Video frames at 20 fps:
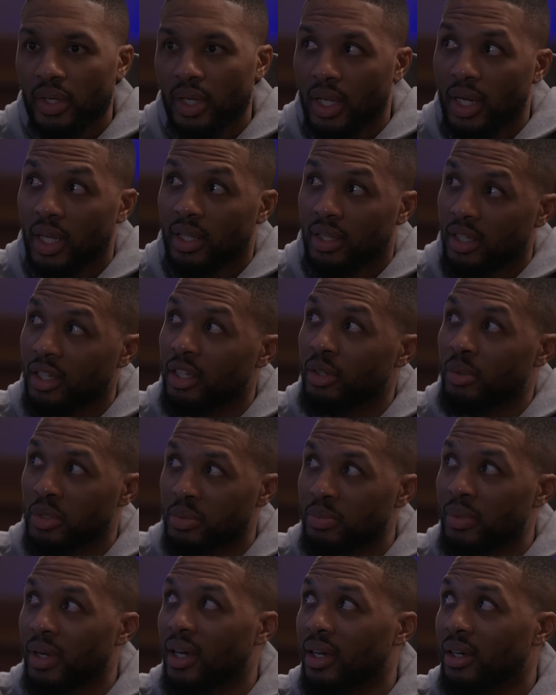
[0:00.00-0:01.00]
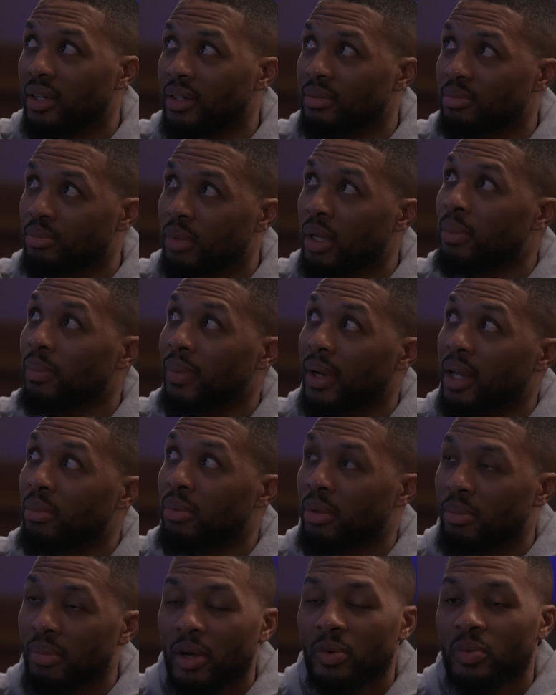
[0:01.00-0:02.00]
And I think it might have
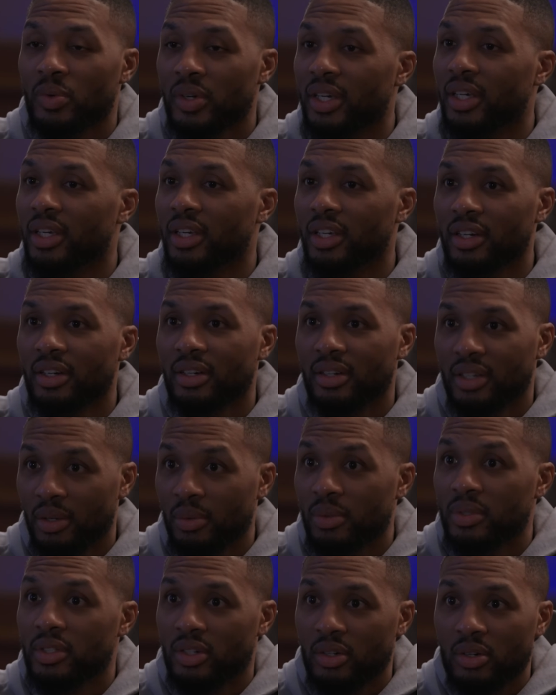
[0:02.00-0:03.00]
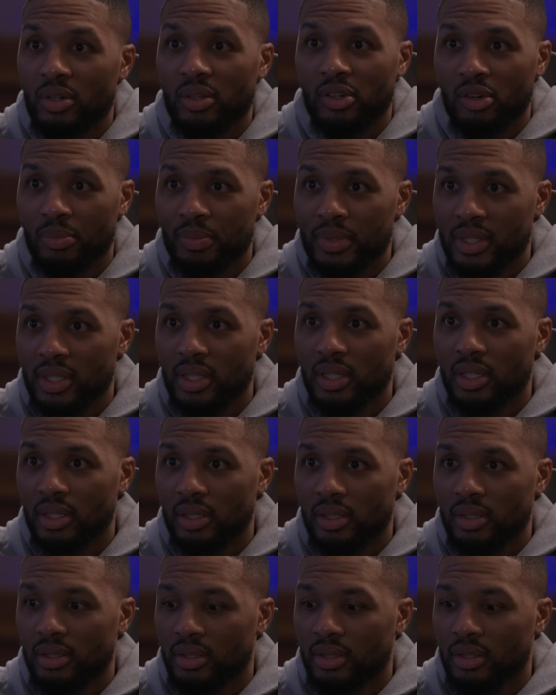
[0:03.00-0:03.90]
been my rookie year. He was in Oklahoma City.